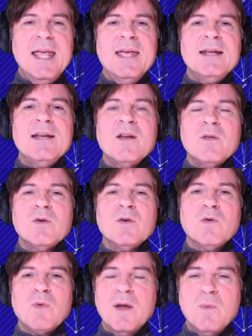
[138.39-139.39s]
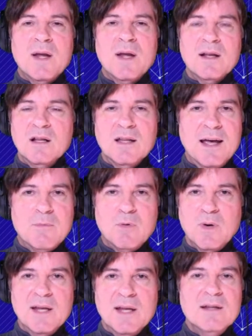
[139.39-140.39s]
and another great way to
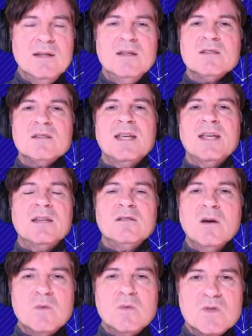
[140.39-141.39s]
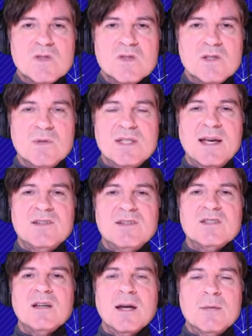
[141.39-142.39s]
collaborate, to take notes, to
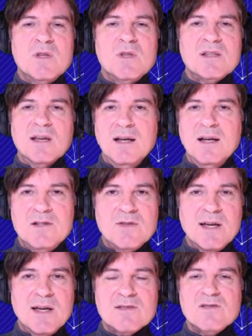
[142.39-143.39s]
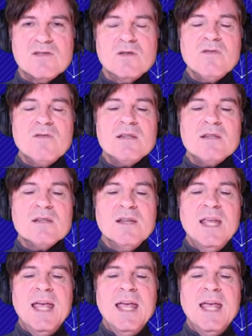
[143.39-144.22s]
attach documents like contracts and surveys,